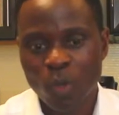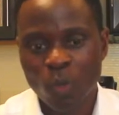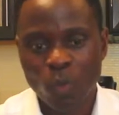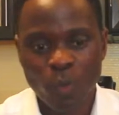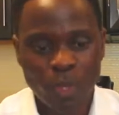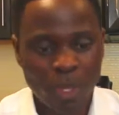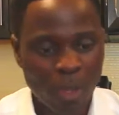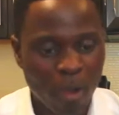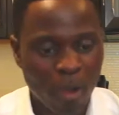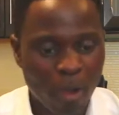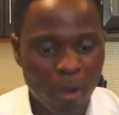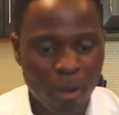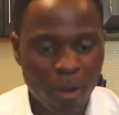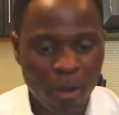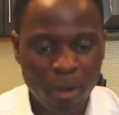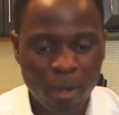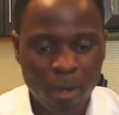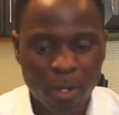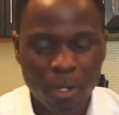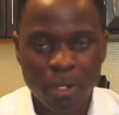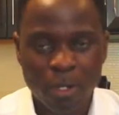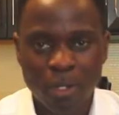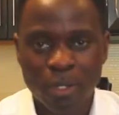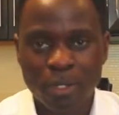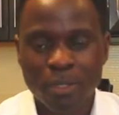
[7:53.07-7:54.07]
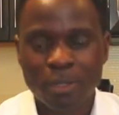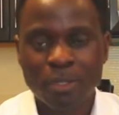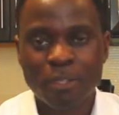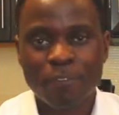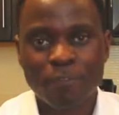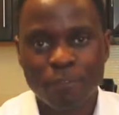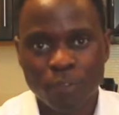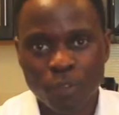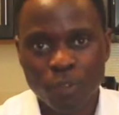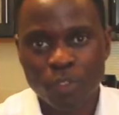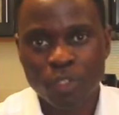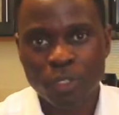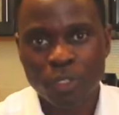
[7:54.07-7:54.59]
We are the
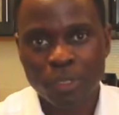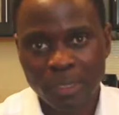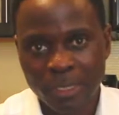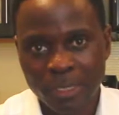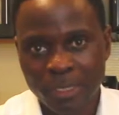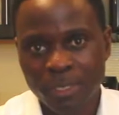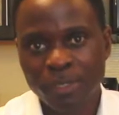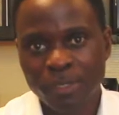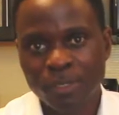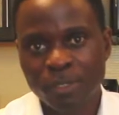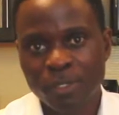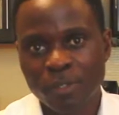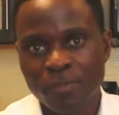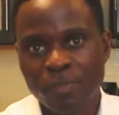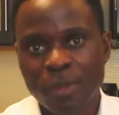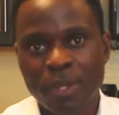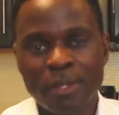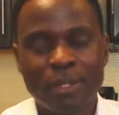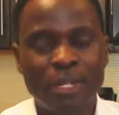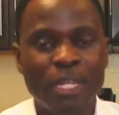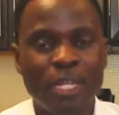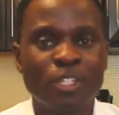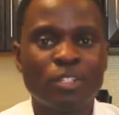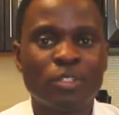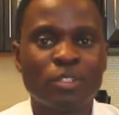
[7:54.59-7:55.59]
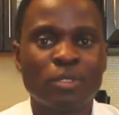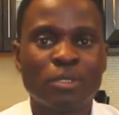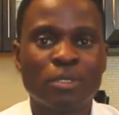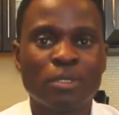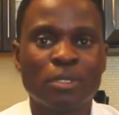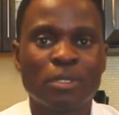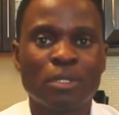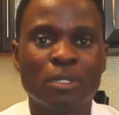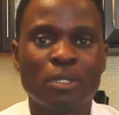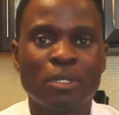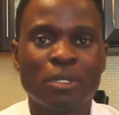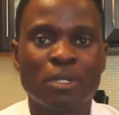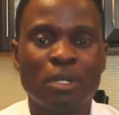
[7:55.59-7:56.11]
future leaders of our
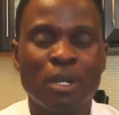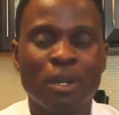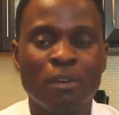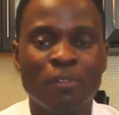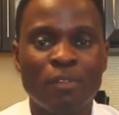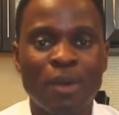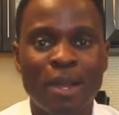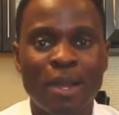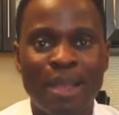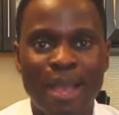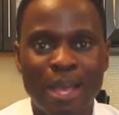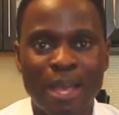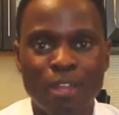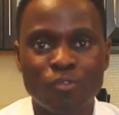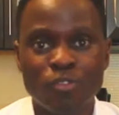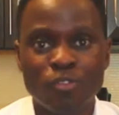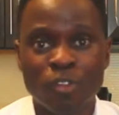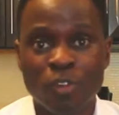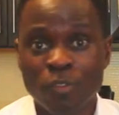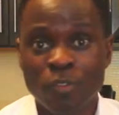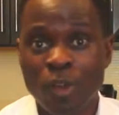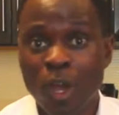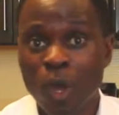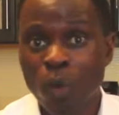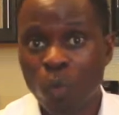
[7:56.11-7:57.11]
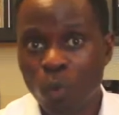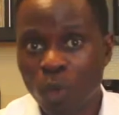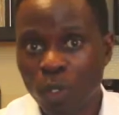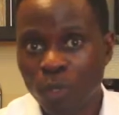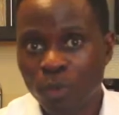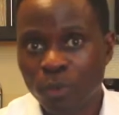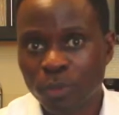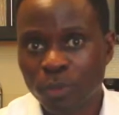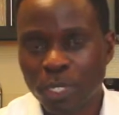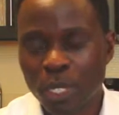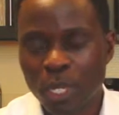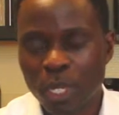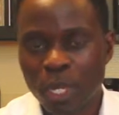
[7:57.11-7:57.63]
nation, of our country, of our
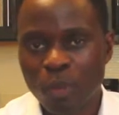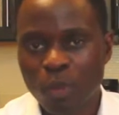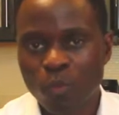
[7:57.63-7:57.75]
world.